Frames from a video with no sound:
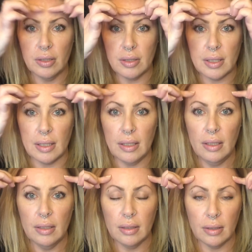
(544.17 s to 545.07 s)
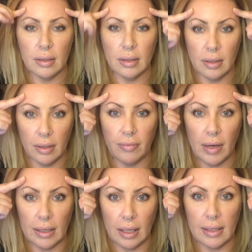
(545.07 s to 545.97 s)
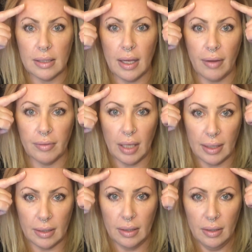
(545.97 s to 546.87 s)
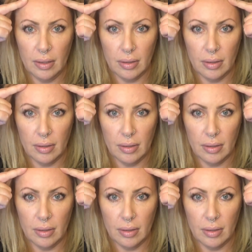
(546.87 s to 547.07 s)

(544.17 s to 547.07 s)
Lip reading: see the fine lines have tightened.